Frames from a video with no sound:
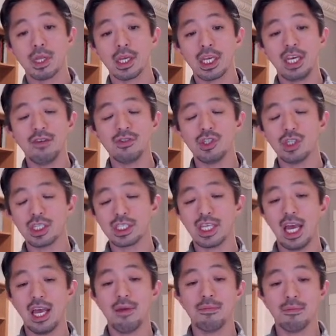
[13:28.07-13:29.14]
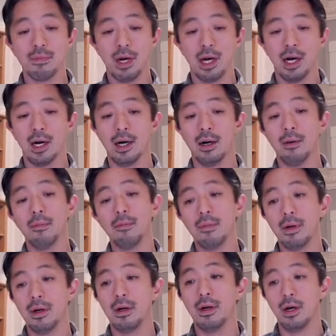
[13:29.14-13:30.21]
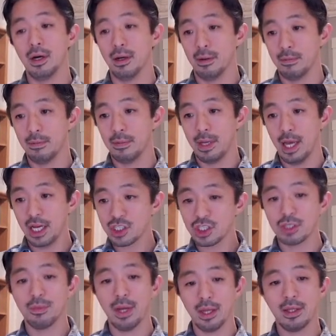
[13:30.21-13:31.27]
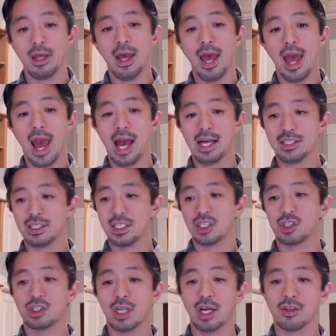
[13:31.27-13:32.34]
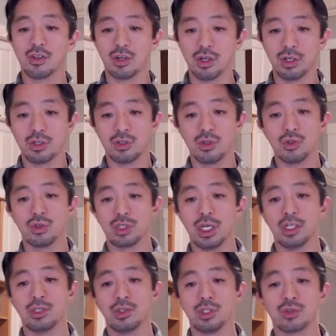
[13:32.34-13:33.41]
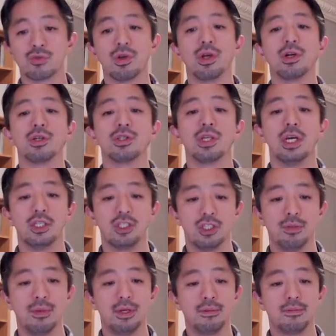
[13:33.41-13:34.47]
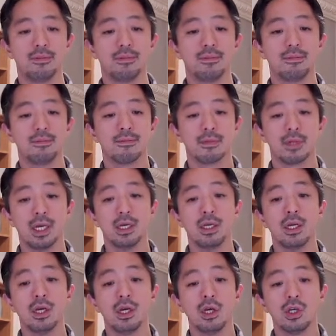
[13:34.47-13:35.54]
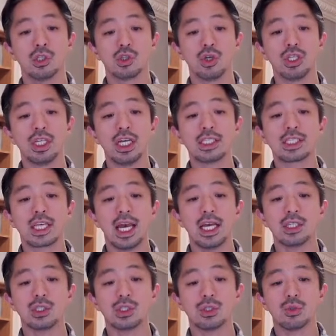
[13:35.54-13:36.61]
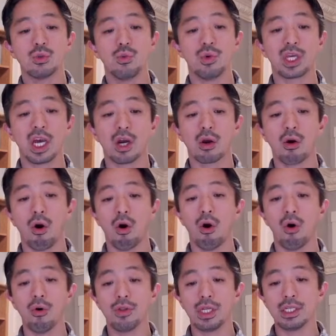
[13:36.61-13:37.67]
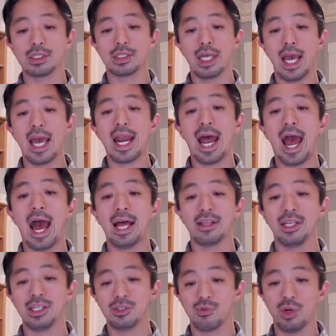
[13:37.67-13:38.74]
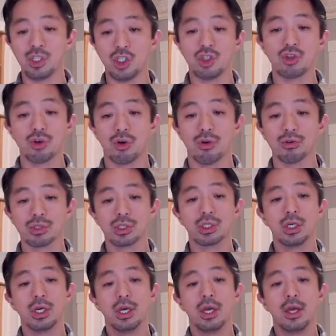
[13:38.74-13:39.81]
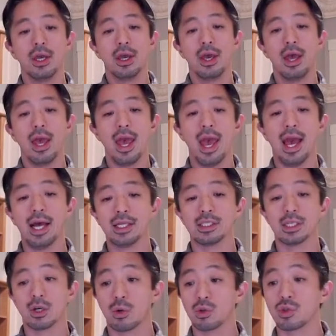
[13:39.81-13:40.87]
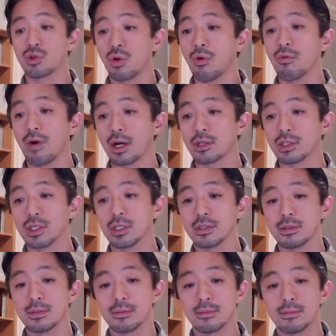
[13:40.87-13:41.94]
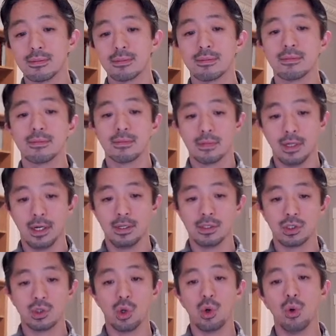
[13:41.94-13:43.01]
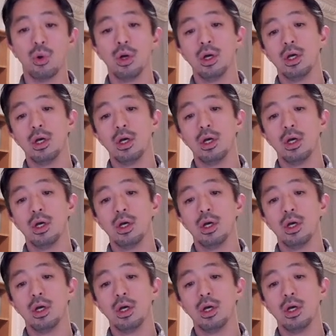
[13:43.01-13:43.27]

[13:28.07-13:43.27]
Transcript: gives you the same uh, uh, estimate as the standard two-stage risk-bearers estimate. Okay? So in this case, we can call this eta hat, these residuals, as a control function. So